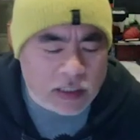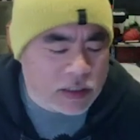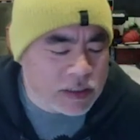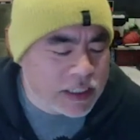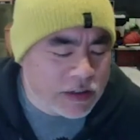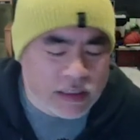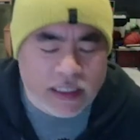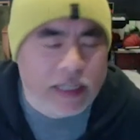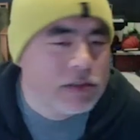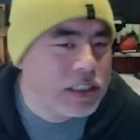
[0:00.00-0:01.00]
too
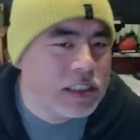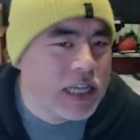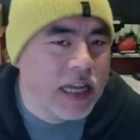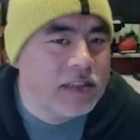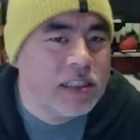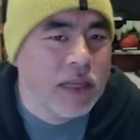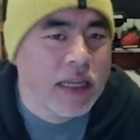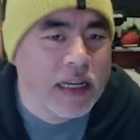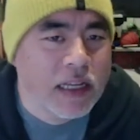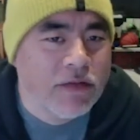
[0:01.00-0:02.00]
seriously. It was just kind of something
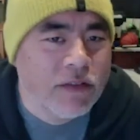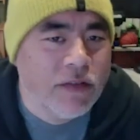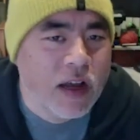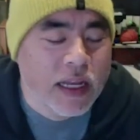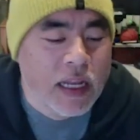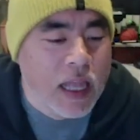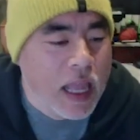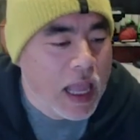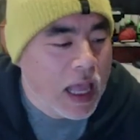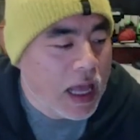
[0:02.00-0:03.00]
I did for fun.
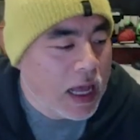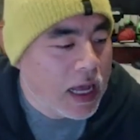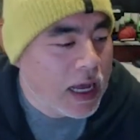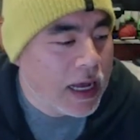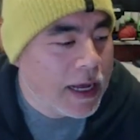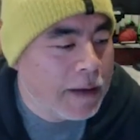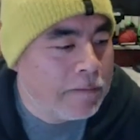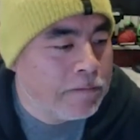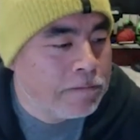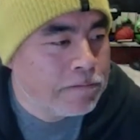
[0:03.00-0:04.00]

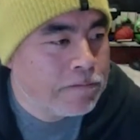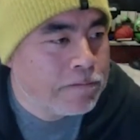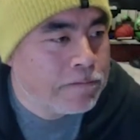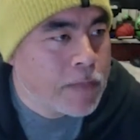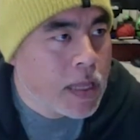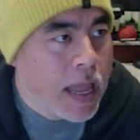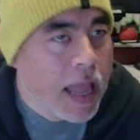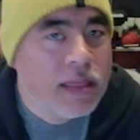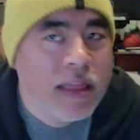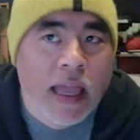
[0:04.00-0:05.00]
And
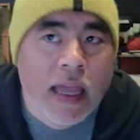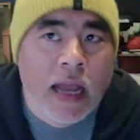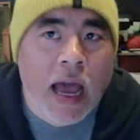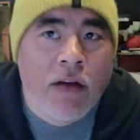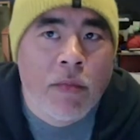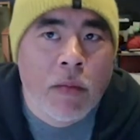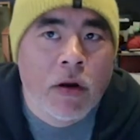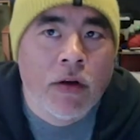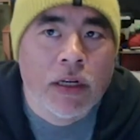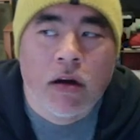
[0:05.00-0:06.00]
then I remember
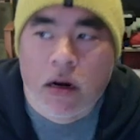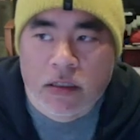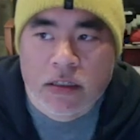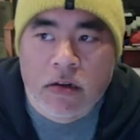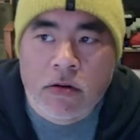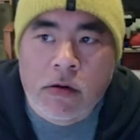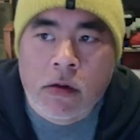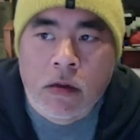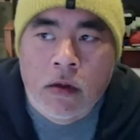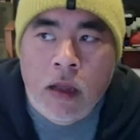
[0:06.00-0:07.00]
going to art
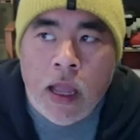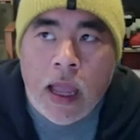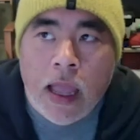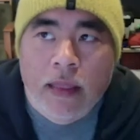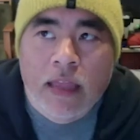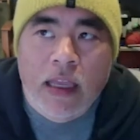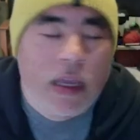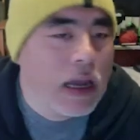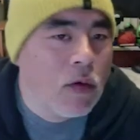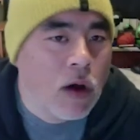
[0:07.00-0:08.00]
school
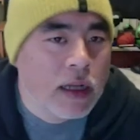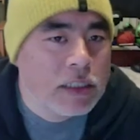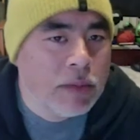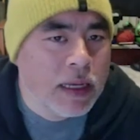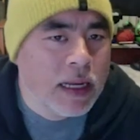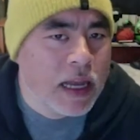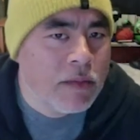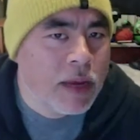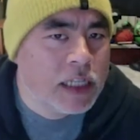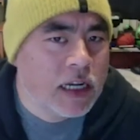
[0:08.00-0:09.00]
thinking I wanted to be in
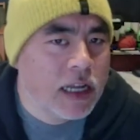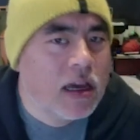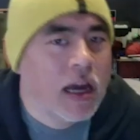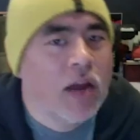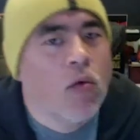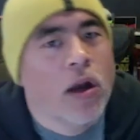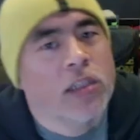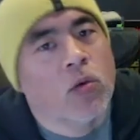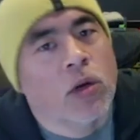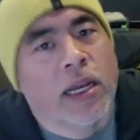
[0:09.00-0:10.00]
animation. I thought I wanted
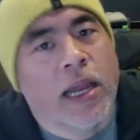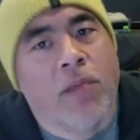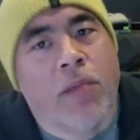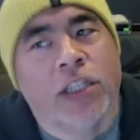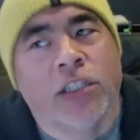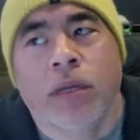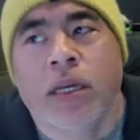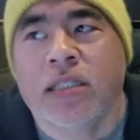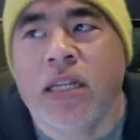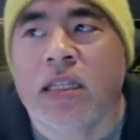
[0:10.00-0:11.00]
to work in animation
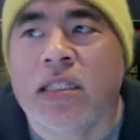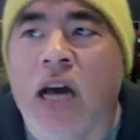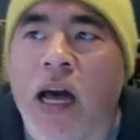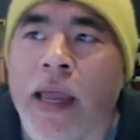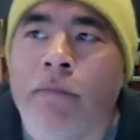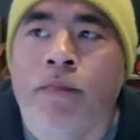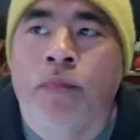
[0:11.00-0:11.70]
because at the time,